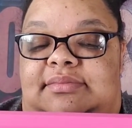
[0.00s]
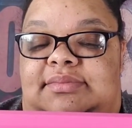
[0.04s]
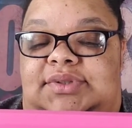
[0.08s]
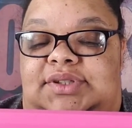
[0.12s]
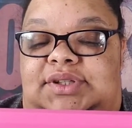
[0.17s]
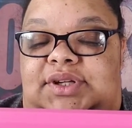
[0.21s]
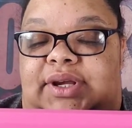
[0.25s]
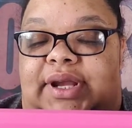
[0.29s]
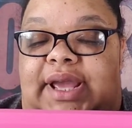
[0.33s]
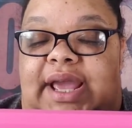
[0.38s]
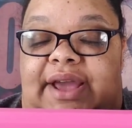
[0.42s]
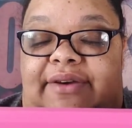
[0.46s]

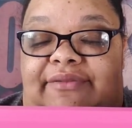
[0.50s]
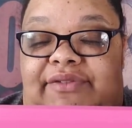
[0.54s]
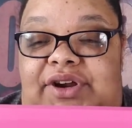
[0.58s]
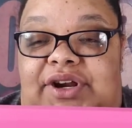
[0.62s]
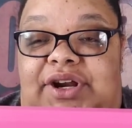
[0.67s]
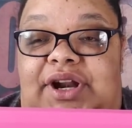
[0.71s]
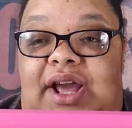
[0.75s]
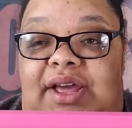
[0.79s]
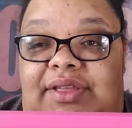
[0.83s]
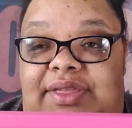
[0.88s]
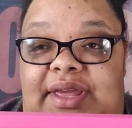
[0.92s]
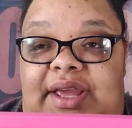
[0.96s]
so yeah, if you're
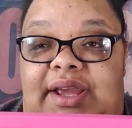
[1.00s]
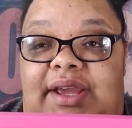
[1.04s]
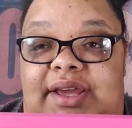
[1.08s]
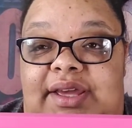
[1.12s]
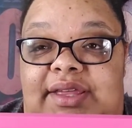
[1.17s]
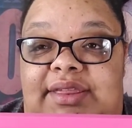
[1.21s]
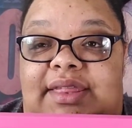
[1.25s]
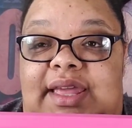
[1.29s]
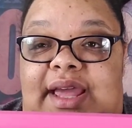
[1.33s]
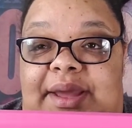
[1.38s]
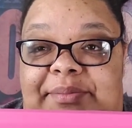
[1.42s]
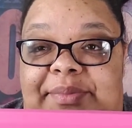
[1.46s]
not that
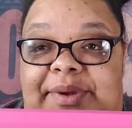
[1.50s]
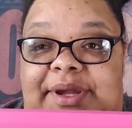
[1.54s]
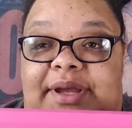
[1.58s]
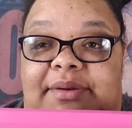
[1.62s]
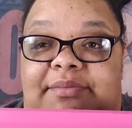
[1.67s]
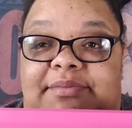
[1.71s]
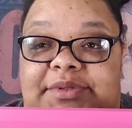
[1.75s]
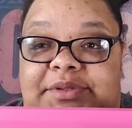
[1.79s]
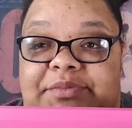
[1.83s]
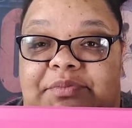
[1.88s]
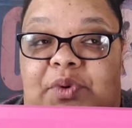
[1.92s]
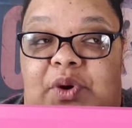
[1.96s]
good, that
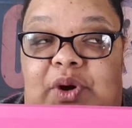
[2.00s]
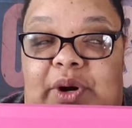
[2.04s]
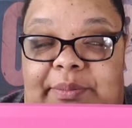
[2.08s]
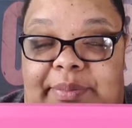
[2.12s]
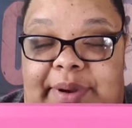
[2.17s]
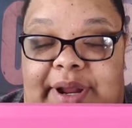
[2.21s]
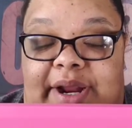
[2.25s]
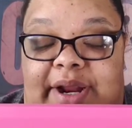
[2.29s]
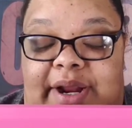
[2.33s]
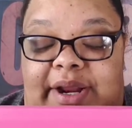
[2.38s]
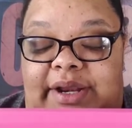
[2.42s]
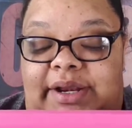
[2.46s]
becomes more
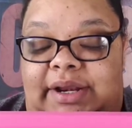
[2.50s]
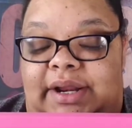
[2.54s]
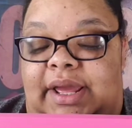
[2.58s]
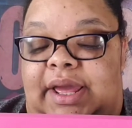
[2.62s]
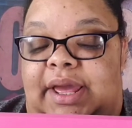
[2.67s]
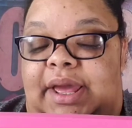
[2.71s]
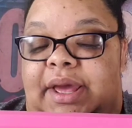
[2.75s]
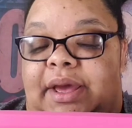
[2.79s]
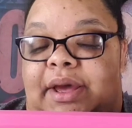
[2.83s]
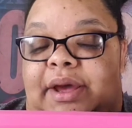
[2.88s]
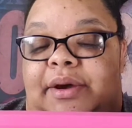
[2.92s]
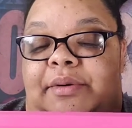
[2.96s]
apparent.
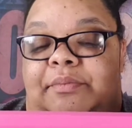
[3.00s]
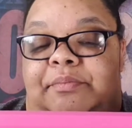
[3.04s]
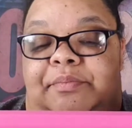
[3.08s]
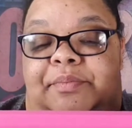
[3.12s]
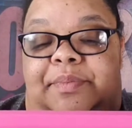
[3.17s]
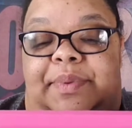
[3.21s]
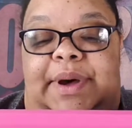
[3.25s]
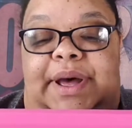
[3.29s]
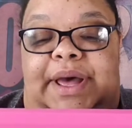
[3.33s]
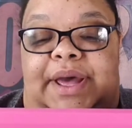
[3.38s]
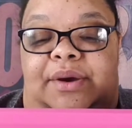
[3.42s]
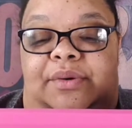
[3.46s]

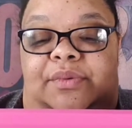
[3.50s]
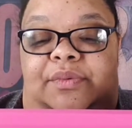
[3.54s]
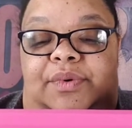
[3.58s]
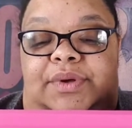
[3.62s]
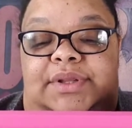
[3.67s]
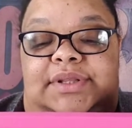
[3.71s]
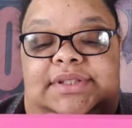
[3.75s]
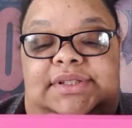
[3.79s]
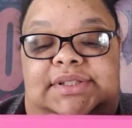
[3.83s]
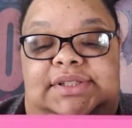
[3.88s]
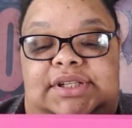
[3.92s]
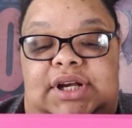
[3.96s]
But
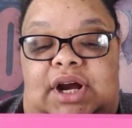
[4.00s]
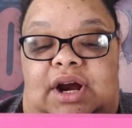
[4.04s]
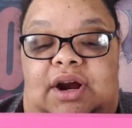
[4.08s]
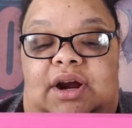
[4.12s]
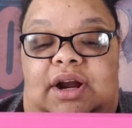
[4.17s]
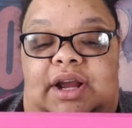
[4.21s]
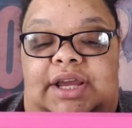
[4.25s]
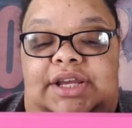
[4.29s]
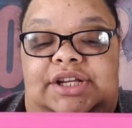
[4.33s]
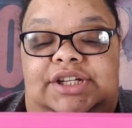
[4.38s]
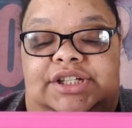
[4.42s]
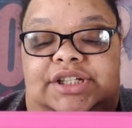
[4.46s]
with
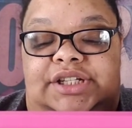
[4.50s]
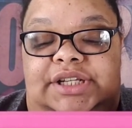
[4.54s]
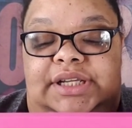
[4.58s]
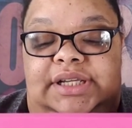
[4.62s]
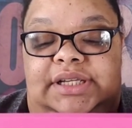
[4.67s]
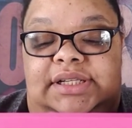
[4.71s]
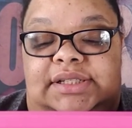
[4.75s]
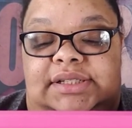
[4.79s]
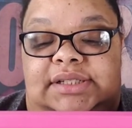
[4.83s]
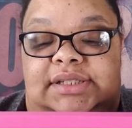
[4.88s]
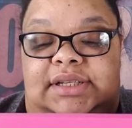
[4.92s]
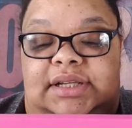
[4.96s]
Zara,
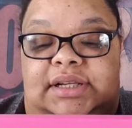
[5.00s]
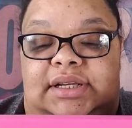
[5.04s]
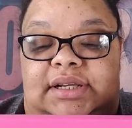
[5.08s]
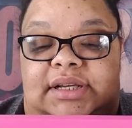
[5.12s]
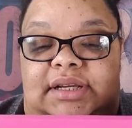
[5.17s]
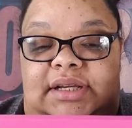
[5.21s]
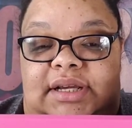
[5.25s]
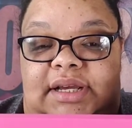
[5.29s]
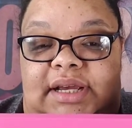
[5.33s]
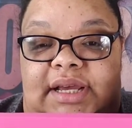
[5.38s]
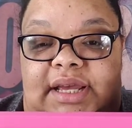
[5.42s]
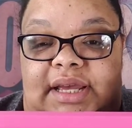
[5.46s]
she's
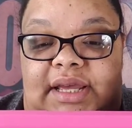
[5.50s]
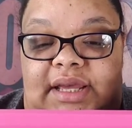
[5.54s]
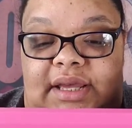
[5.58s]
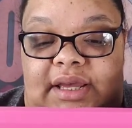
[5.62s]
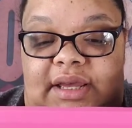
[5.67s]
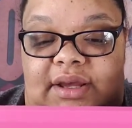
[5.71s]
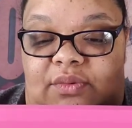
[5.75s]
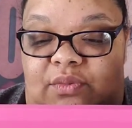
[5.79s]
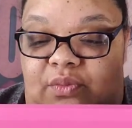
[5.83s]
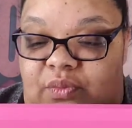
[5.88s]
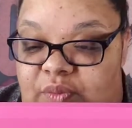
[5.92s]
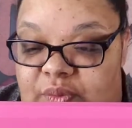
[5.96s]

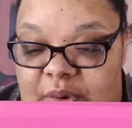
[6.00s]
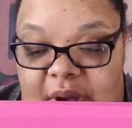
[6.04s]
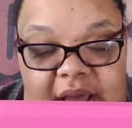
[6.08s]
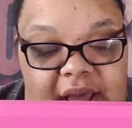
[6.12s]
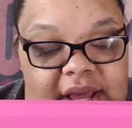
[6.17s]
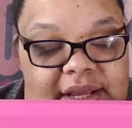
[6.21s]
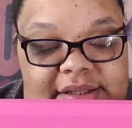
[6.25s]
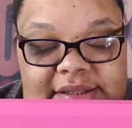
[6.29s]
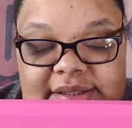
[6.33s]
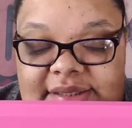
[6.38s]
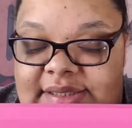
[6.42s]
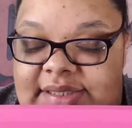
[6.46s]

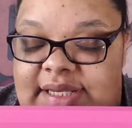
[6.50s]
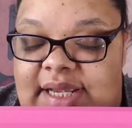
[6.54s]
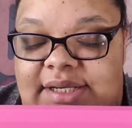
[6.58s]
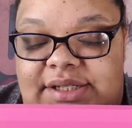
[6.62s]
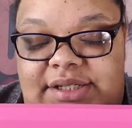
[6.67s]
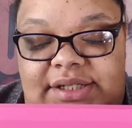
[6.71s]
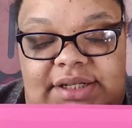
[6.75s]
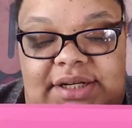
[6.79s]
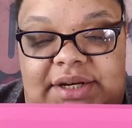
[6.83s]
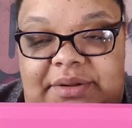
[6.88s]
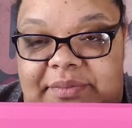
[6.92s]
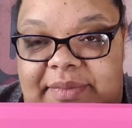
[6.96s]
a, uh,
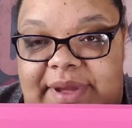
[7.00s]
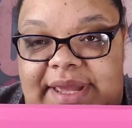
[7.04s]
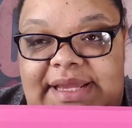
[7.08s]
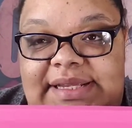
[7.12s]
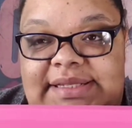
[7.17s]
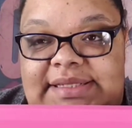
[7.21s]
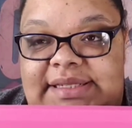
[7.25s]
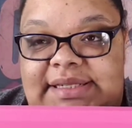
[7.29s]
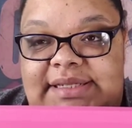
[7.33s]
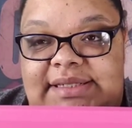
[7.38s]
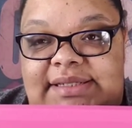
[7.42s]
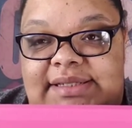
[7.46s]
such an
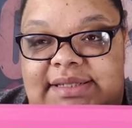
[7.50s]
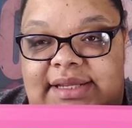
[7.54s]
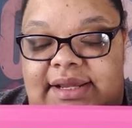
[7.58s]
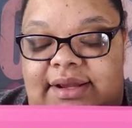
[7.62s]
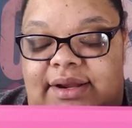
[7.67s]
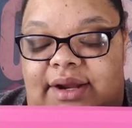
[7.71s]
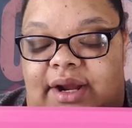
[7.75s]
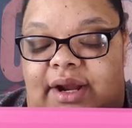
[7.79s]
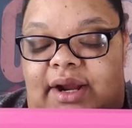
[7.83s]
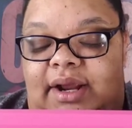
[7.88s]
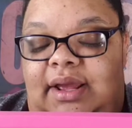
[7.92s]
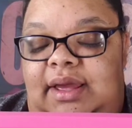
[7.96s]
amazing
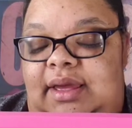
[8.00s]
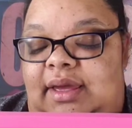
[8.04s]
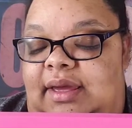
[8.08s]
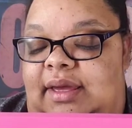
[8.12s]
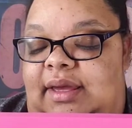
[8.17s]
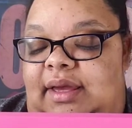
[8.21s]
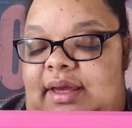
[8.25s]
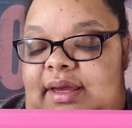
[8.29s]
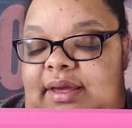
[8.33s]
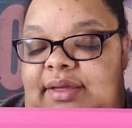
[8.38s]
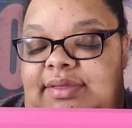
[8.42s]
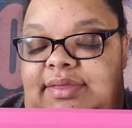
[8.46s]
singer
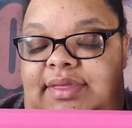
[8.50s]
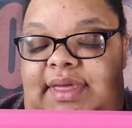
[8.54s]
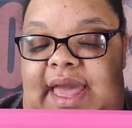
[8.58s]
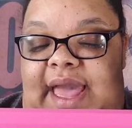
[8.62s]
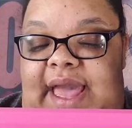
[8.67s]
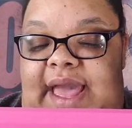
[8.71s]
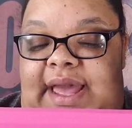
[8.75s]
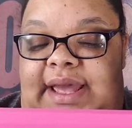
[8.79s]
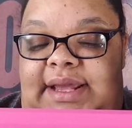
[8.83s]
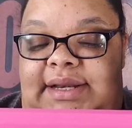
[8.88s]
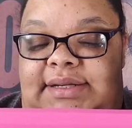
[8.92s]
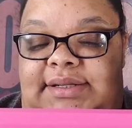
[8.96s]

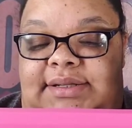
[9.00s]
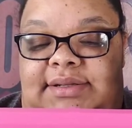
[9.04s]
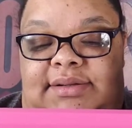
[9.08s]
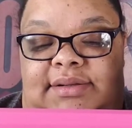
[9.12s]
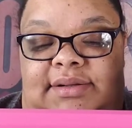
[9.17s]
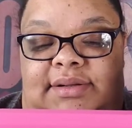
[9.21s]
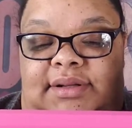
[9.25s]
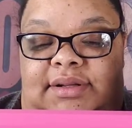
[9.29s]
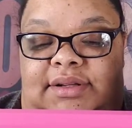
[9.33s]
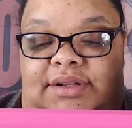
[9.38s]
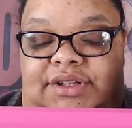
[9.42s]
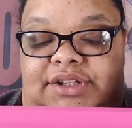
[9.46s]
that
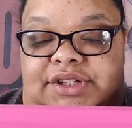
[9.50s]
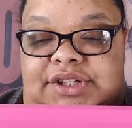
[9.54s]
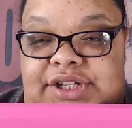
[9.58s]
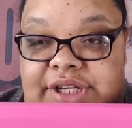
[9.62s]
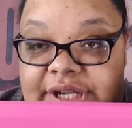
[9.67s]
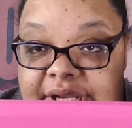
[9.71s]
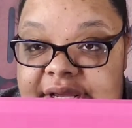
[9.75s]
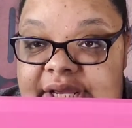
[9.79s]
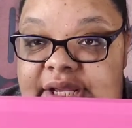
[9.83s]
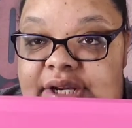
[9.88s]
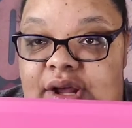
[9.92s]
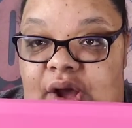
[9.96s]

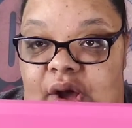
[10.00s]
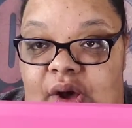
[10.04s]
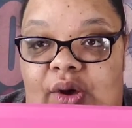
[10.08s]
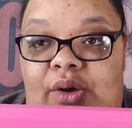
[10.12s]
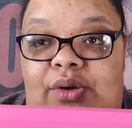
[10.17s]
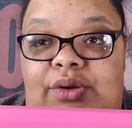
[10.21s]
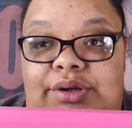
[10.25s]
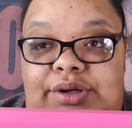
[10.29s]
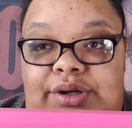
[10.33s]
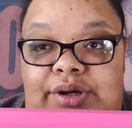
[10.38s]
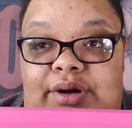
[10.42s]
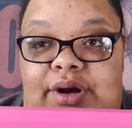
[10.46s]
she can
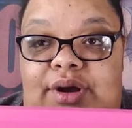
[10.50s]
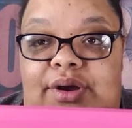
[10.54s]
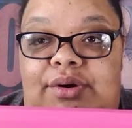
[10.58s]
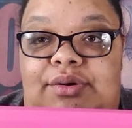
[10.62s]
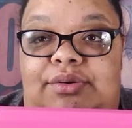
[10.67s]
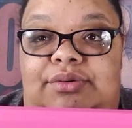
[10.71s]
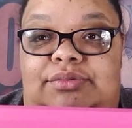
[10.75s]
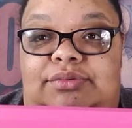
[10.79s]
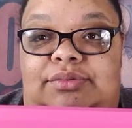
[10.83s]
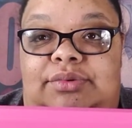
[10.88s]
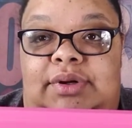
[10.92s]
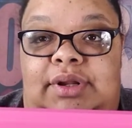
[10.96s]
hold her
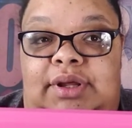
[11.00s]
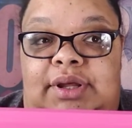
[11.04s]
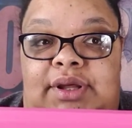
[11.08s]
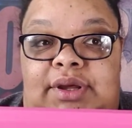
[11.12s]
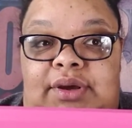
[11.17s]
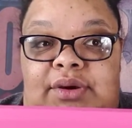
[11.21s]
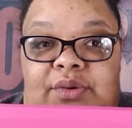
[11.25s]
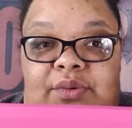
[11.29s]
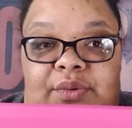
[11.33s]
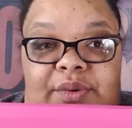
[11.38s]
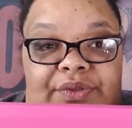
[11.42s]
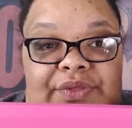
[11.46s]
own
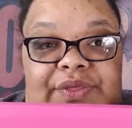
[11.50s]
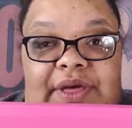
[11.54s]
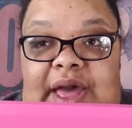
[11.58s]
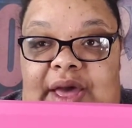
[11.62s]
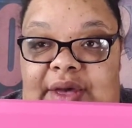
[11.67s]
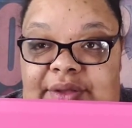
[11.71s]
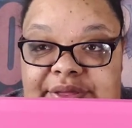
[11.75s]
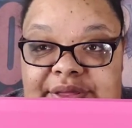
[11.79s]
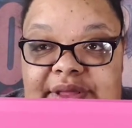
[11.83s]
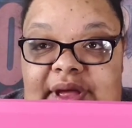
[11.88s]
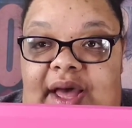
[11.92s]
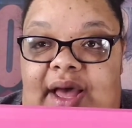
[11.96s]

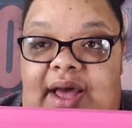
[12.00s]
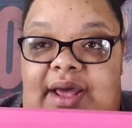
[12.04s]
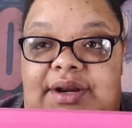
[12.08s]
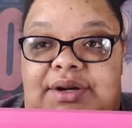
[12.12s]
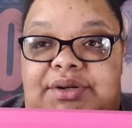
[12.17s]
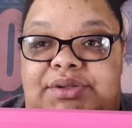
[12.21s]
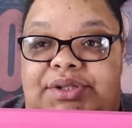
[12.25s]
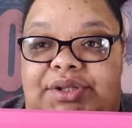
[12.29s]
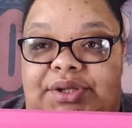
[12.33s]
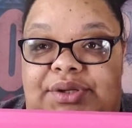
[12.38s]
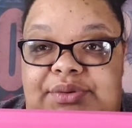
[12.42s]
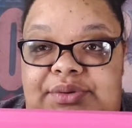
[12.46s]
without the
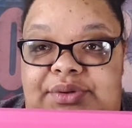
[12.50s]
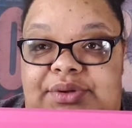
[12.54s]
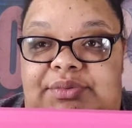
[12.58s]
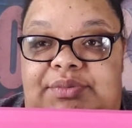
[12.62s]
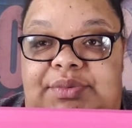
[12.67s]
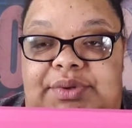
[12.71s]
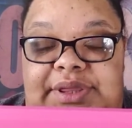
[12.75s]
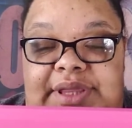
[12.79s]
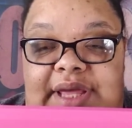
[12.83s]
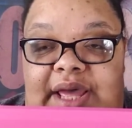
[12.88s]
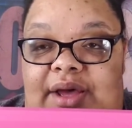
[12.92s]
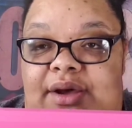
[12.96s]
auto tune and
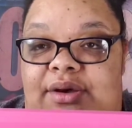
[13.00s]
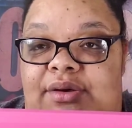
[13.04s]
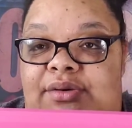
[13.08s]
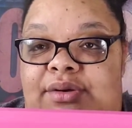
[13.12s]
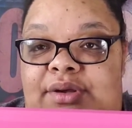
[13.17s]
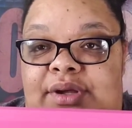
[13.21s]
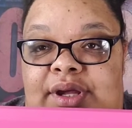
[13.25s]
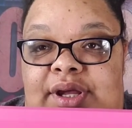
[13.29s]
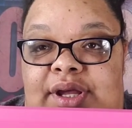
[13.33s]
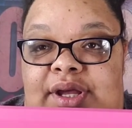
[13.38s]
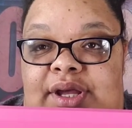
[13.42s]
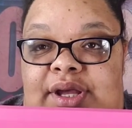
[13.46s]

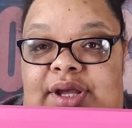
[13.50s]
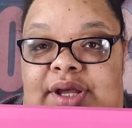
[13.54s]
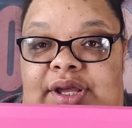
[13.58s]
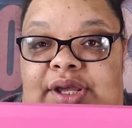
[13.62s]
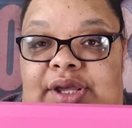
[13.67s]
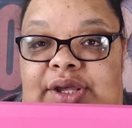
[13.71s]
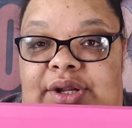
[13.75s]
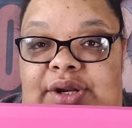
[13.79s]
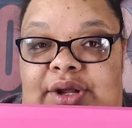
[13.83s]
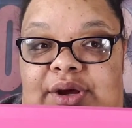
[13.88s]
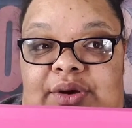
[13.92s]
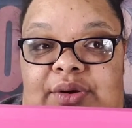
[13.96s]
without
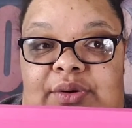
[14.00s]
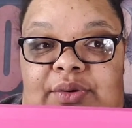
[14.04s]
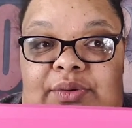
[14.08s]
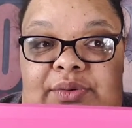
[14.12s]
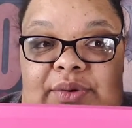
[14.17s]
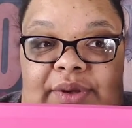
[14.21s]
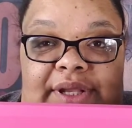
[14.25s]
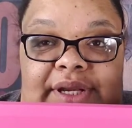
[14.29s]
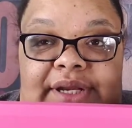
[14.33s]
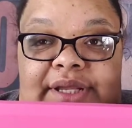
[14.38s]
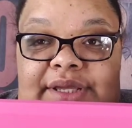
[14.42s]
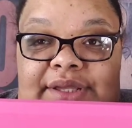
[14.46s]
you
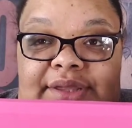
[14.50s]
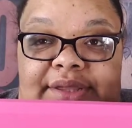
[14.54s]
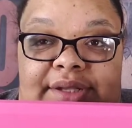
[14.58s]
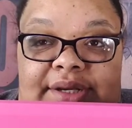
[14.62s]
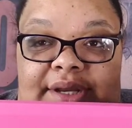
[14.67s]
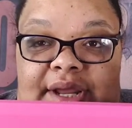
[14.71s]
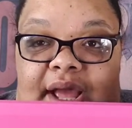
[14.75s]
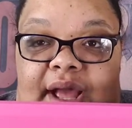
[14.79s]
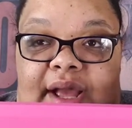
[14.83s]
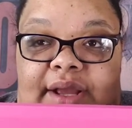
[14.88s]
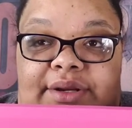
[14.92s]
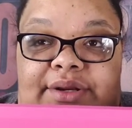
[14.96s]
know any of the
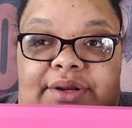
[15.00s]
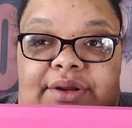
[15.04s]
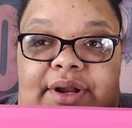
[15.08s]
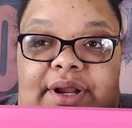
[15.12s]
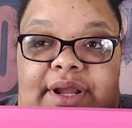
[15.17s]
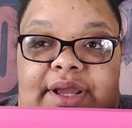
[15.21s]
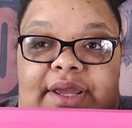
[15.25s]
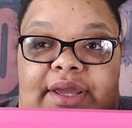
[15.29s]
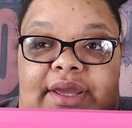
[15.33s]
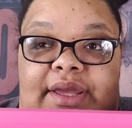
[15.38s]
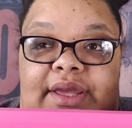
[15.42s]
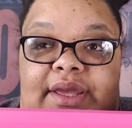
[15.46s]

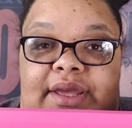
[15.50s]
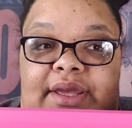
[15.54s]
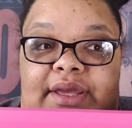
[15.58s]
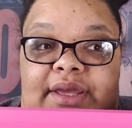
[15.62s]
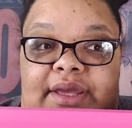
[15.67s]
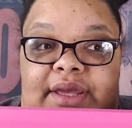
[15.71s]
doctoring